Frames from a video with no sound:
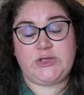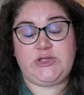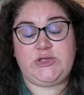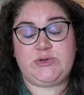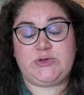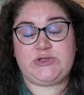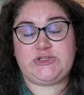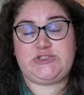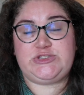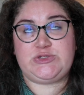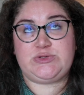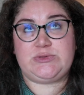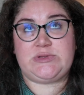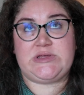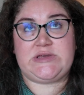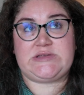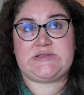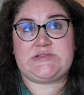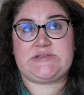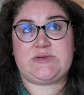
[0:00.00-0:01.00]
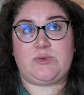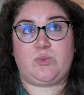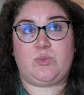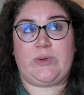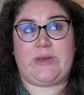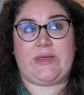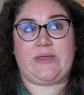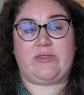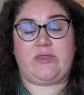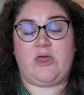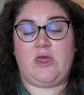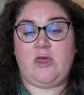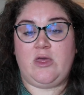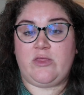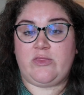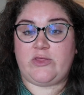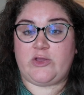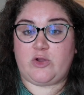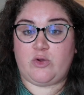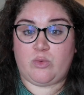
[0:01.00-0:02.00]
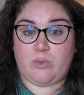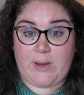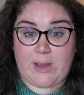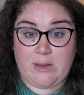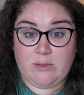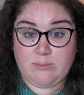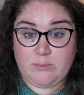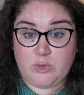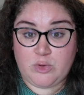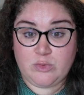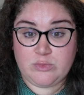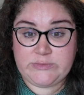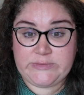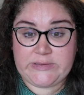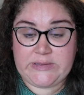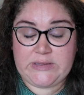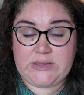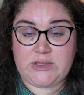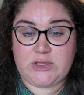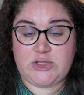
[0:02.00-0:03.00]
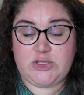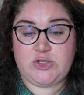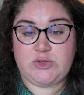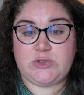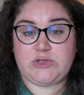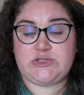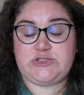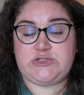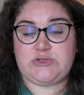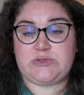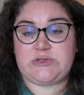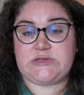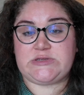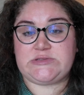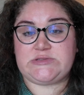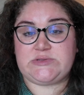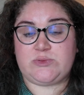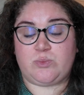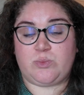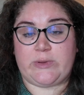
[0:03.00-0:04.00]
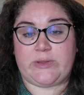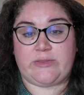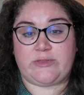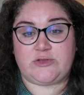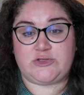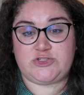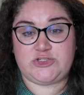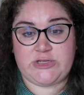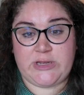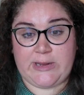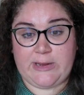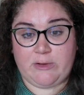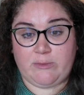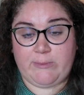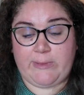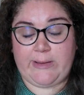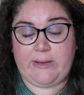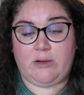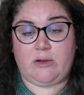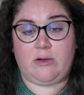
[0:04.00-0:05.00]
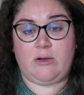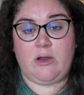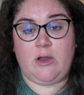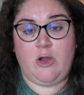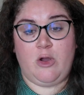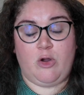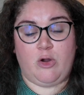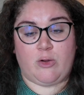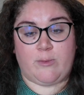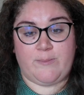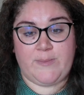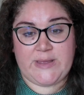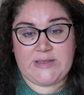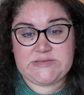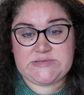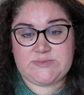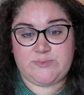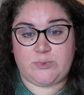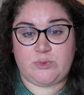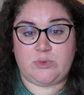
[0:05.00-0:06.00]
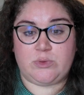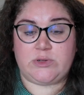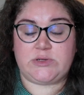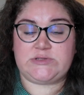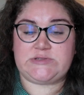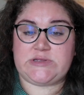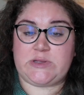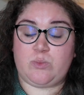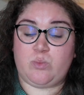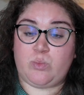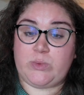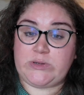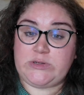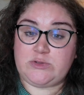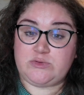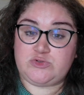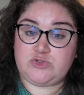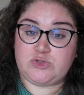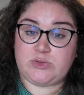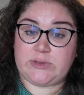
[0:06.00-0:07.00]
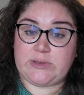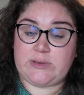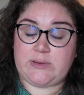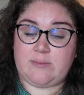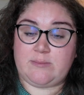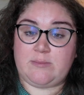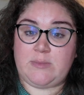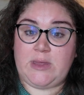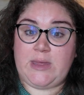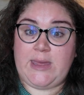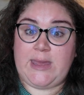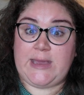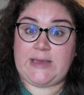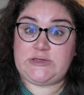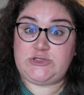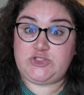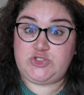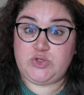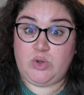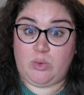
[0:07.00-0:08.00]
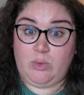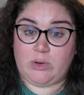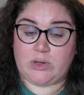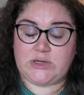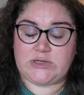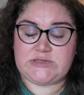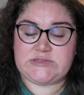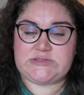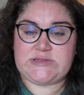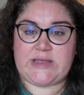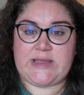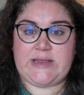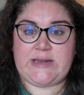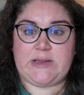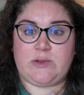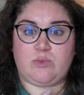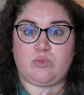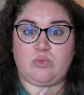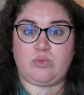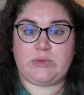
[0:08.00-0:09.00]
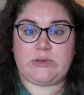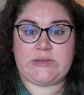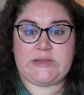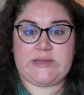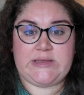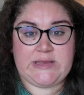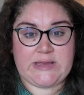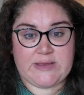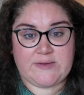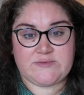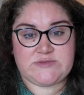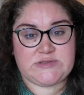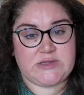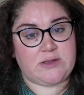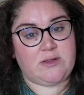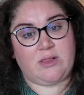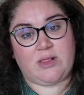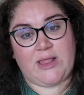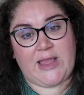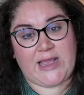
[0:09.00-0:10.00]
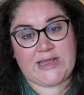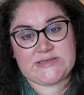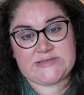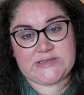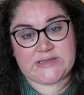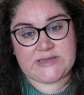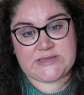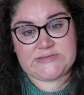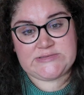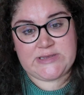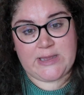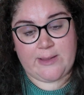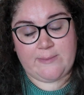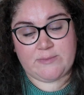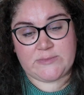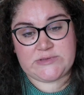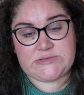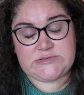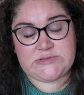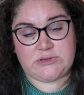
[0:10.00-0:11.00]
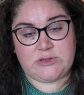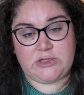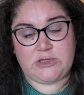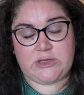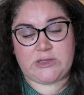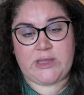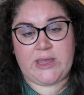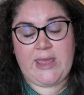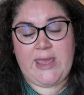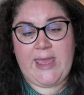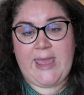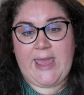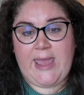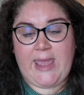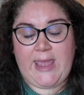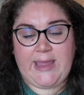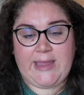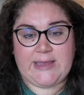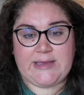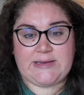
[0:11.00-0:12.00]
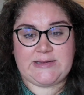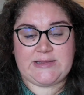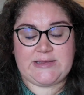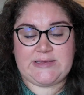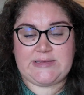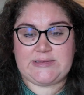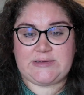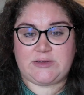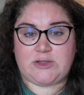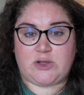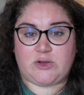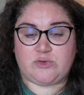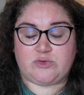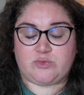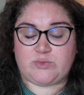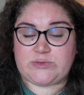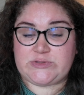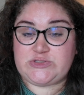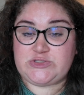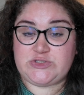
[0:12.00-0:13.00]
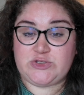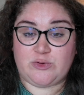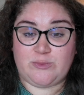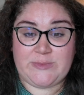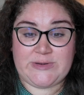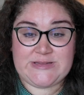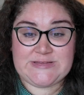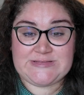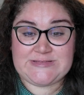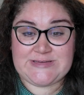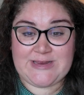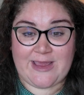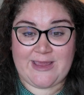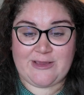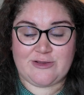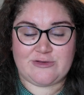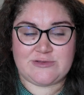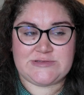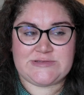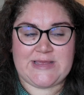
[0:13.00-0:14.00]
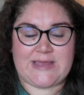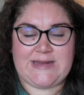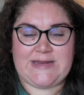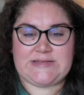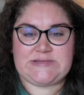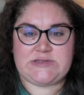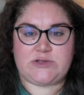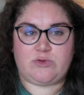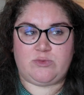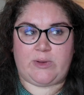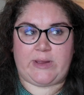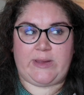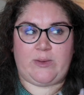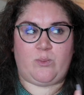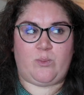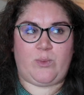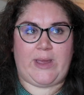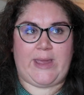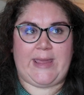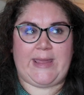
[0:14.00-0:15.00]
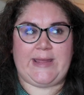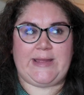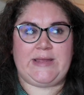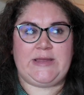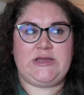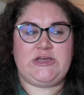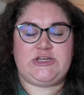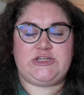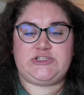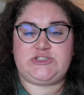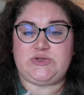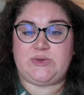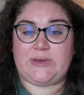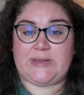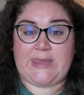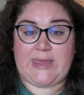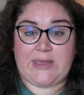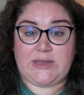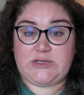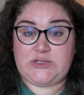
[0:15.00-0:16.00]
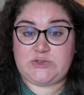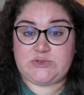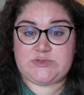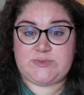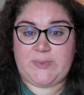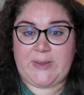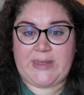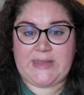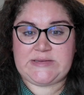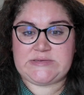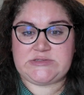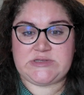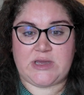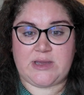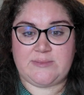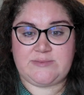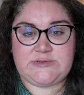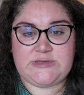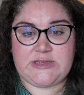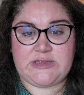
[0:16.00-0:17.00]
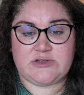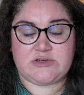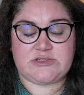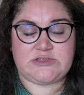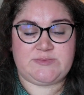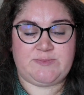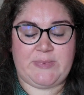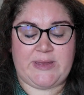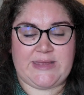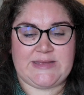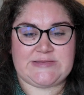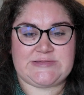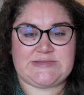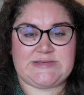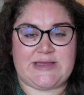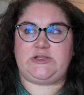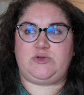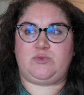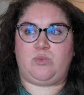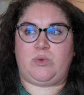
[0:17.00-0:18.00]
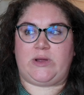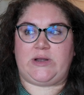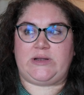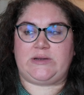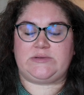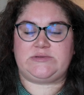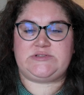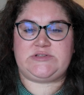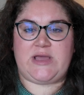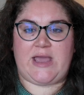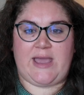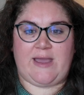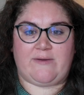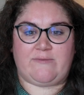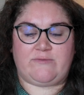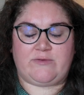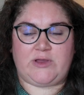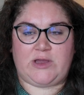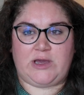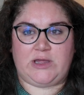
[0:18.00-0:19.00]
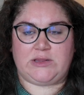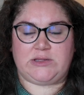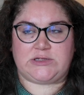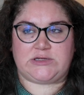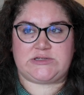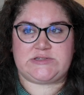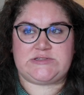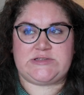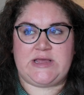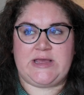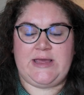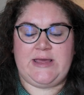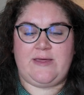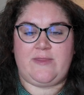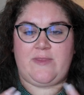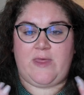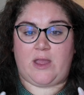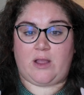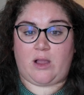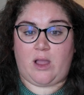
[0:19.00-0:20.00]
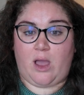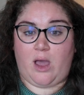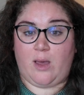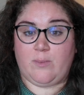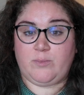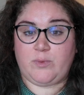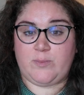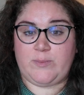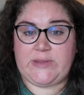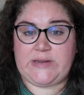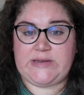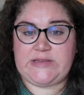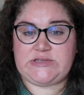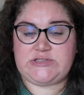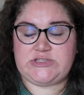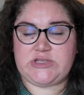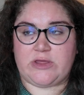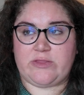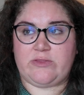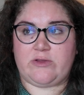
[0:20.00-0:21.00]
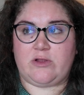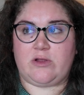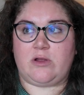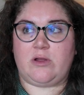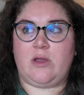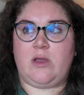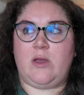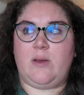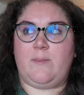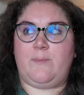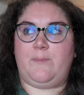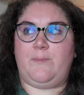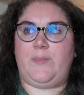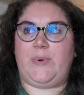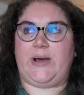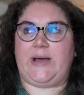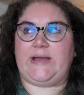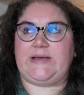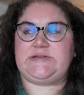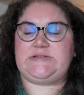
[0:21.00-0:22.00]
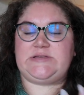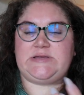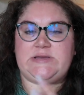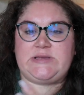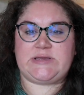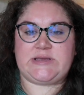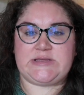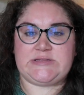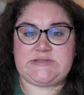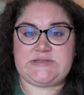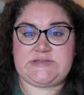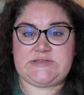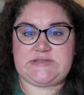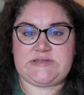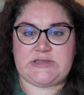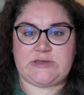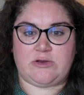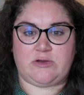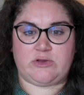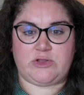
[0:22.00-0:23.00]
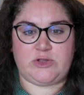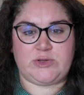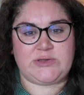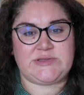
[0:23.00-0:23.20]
You could do this with the crown molding, you could do this with chair rail, baseboards and window trim and doors, and it really gives a classic and timeless look, and it goes with so many styles, and it's a great way to again use paint to update your space. You want to have colors that complement each other but you can still